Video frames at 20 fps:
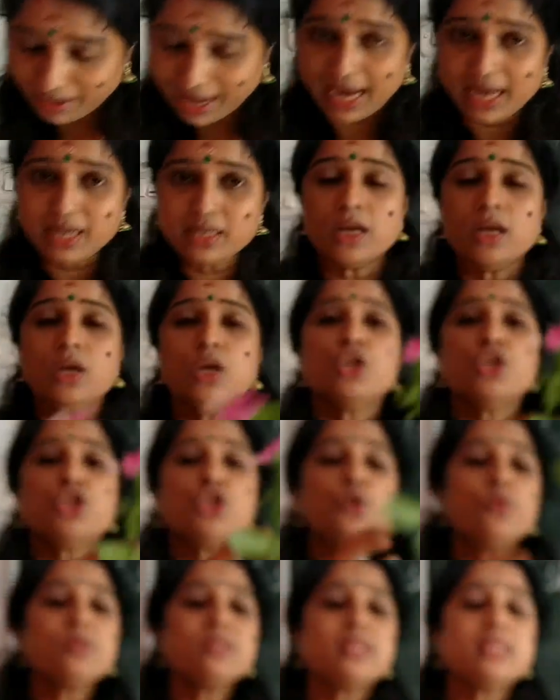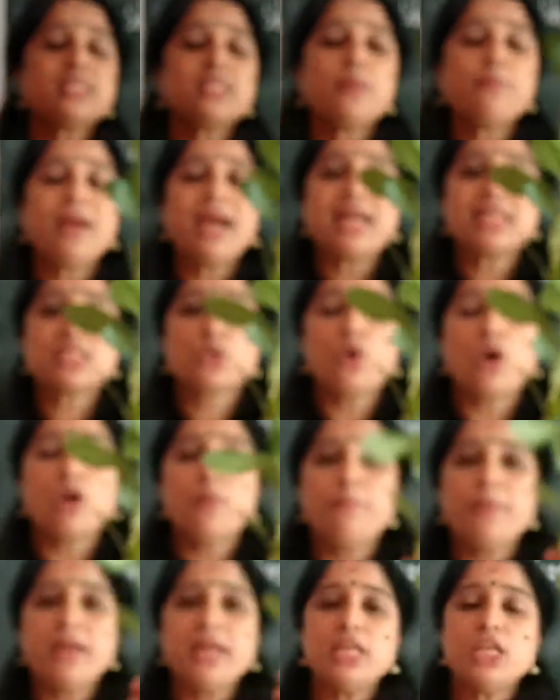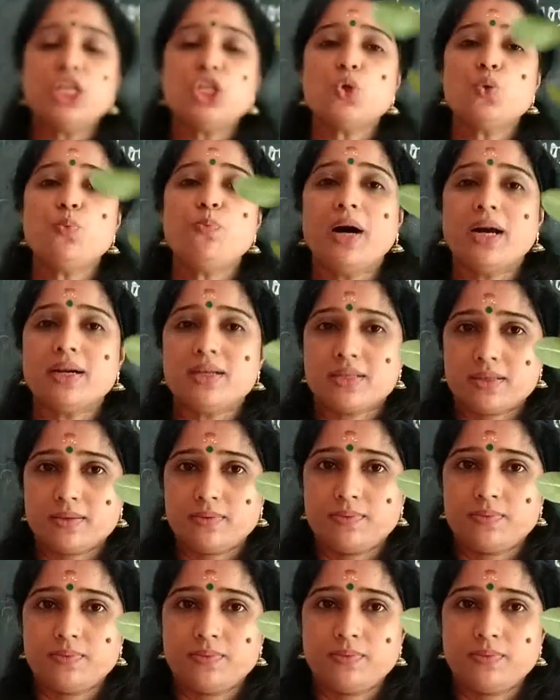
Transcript: plant. Shoot system has got mainly two parts.